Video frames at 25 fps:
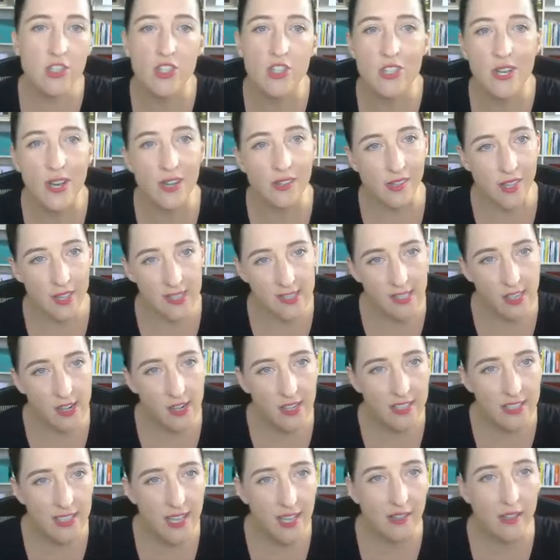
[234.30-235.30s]
you check these
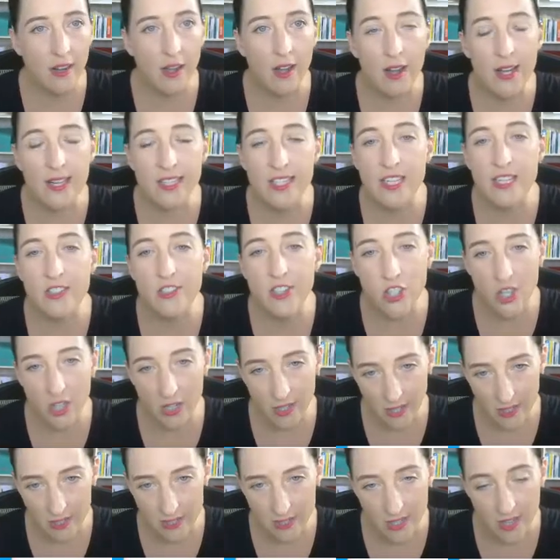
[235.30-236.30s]
guys out, IT
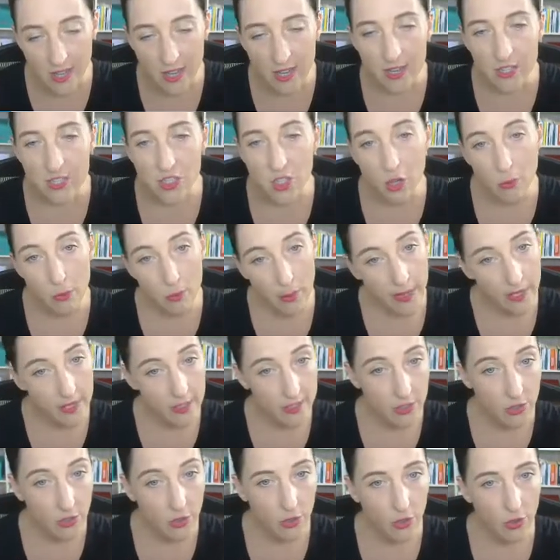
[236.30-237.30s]
Genius. So
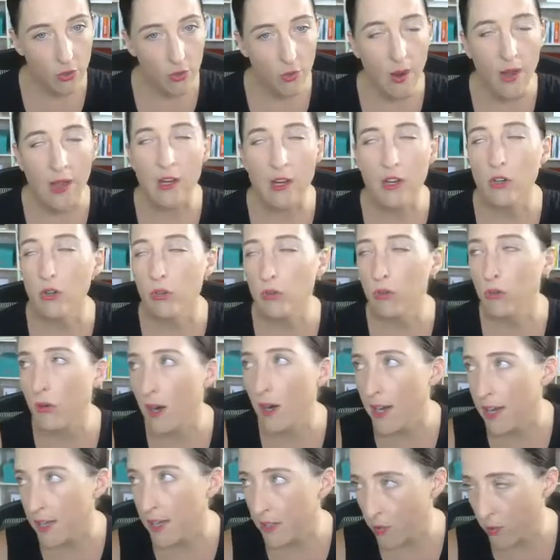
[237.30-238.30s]
Peter's crew are
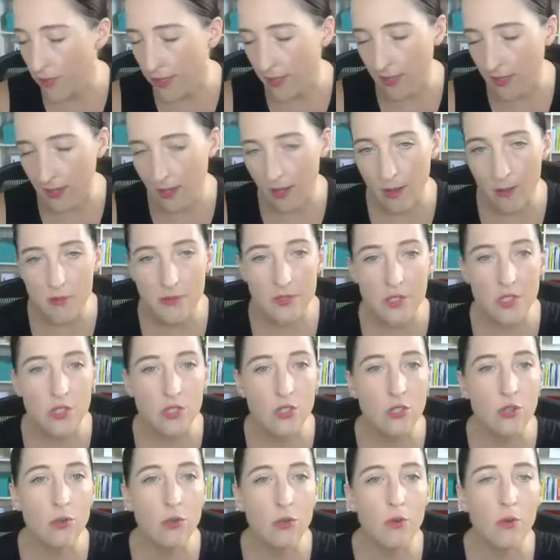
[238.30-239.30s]
great when it comes
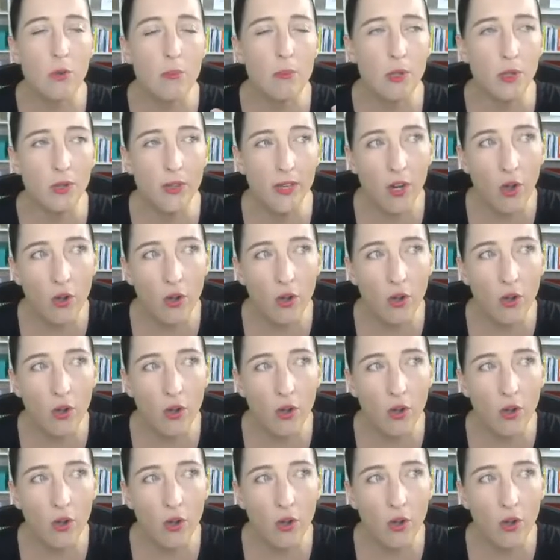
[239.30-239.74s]
to building